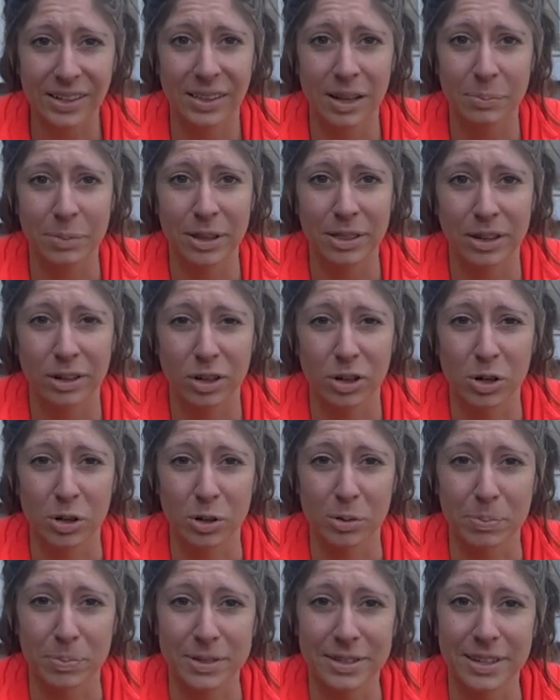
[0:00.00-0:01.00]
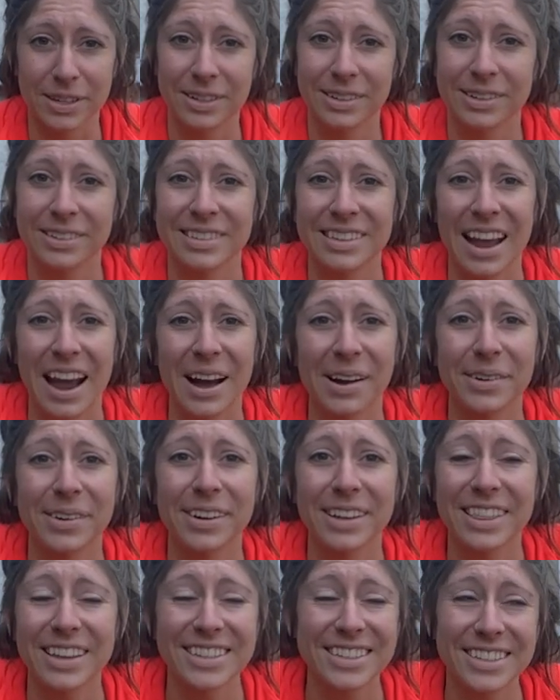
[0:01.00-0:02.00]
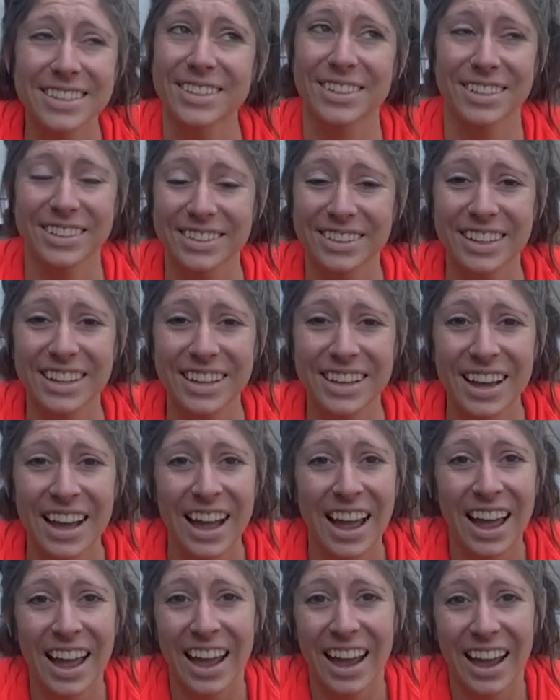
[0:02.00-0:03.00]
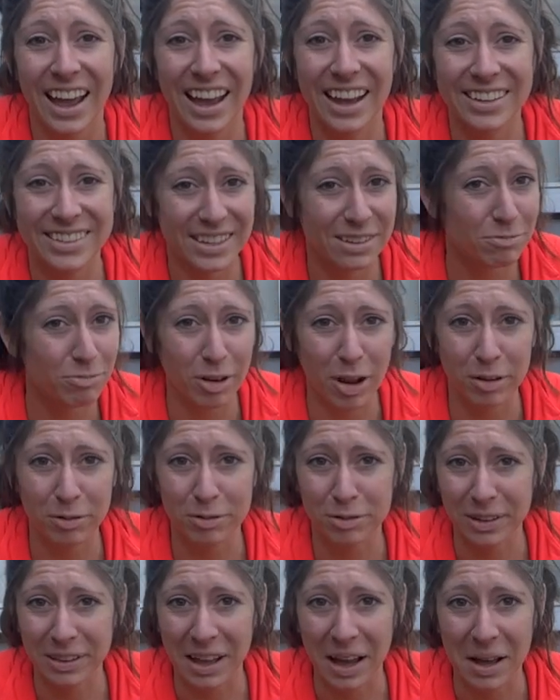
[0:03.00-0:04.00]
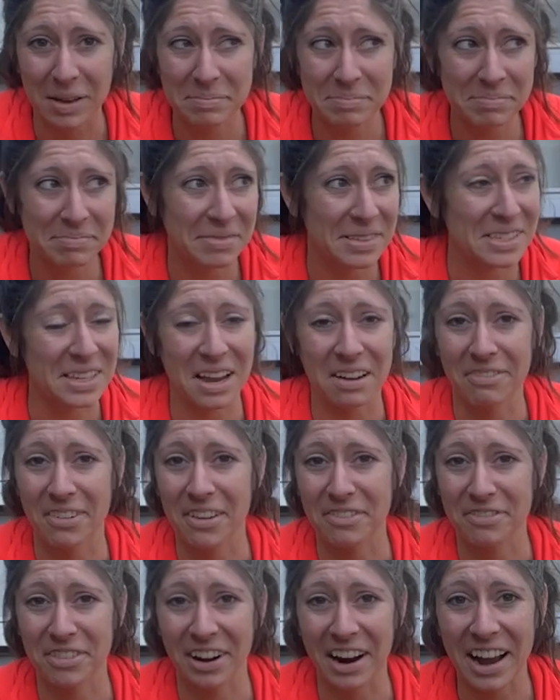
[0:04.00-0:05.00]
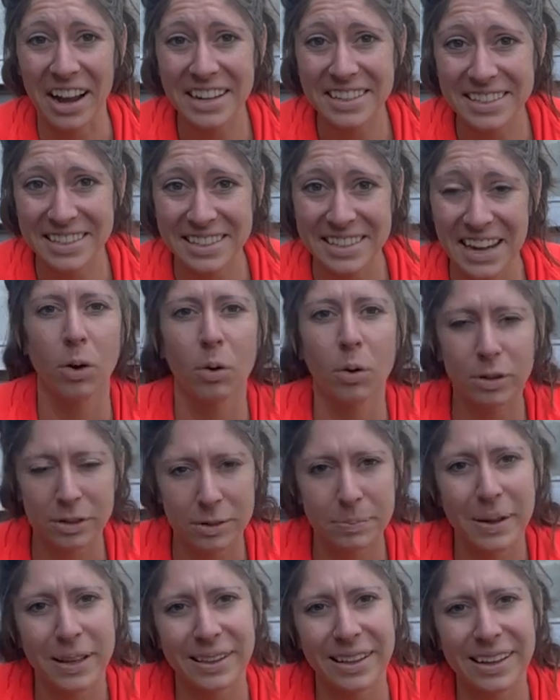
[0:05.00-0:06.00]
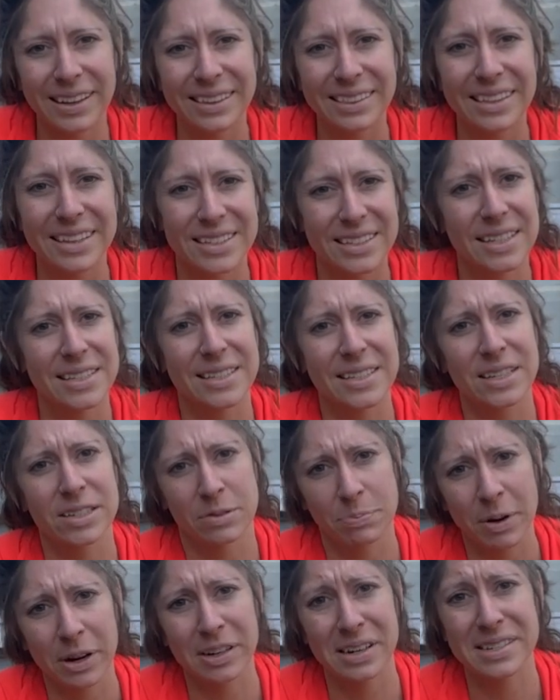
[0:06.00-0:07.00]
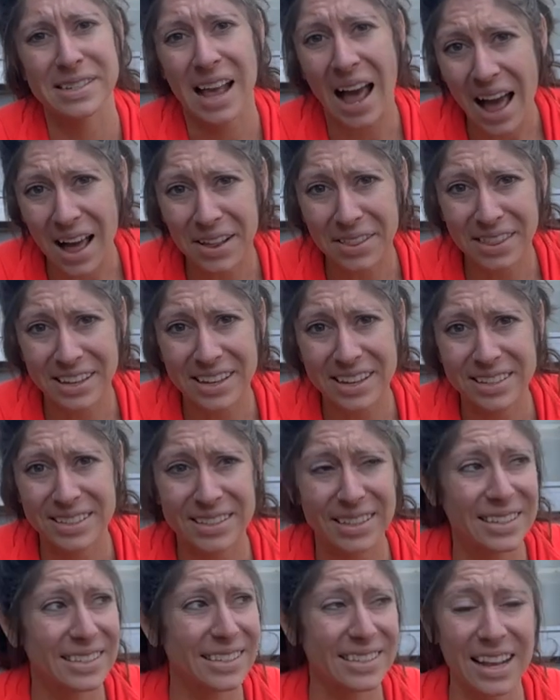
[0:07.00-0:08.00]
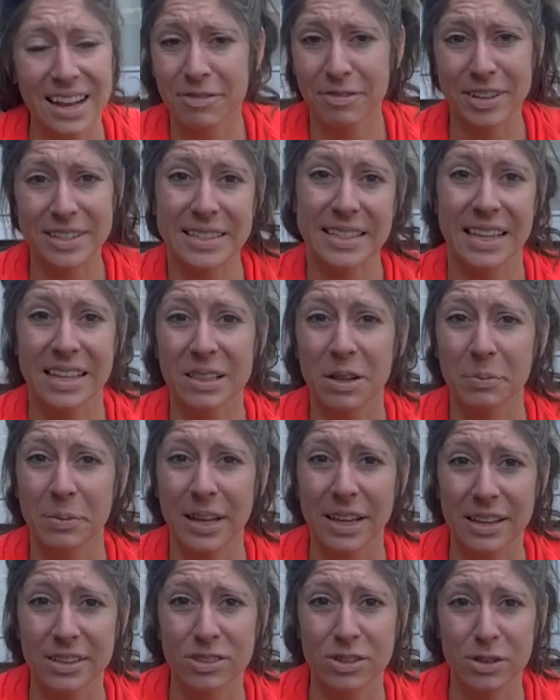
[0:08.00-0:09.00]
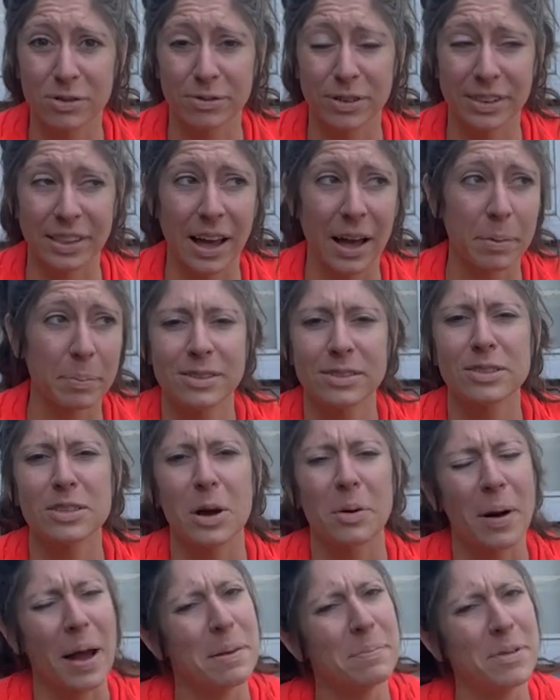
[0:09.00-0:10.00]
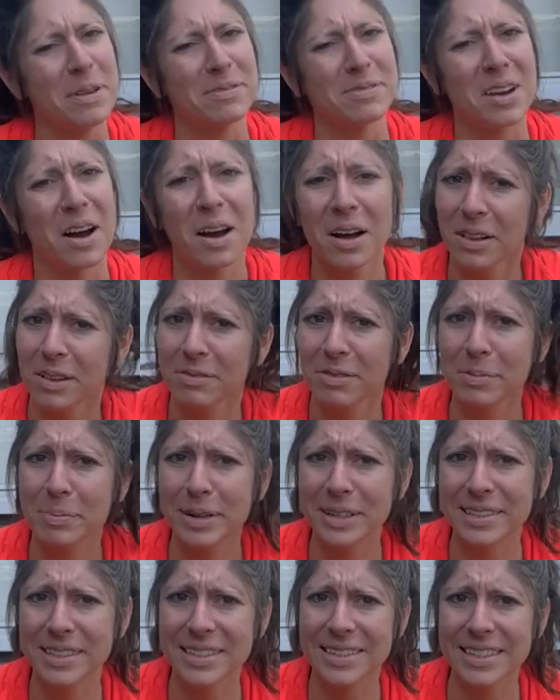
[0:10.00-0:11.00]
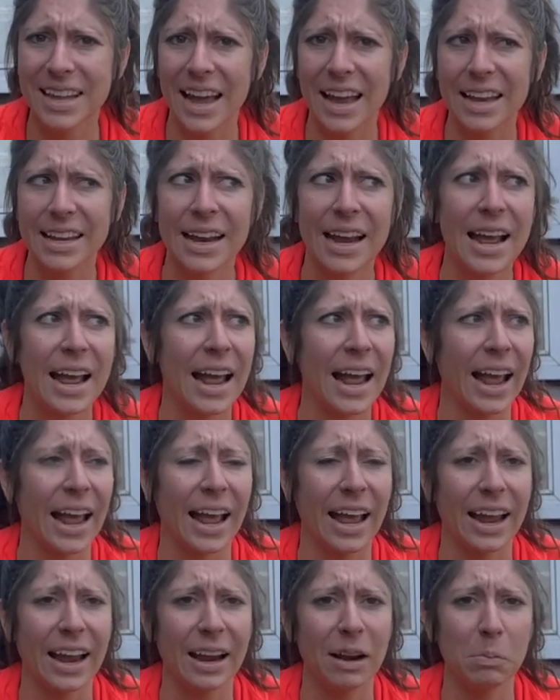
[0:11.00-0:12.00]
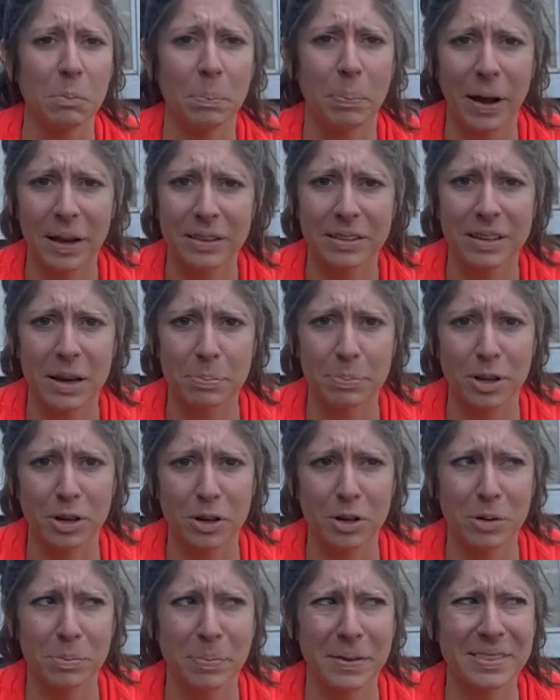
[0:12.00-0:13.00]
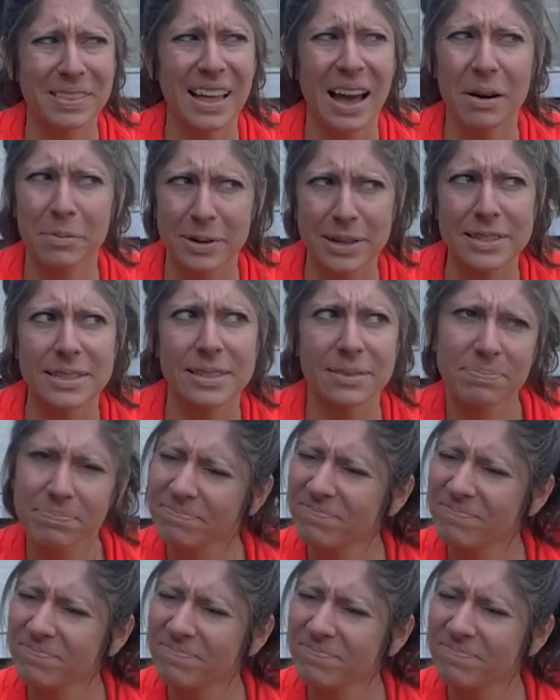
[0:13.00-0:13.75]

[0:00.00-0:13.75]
them in their coops. Now, this certainly isn't fun for them. It's not fun for us. Ultimately, this is the smartest, healthiest, safest thing that we can do for them. So I moved all of the birds inside and buttoned up the coop, and that was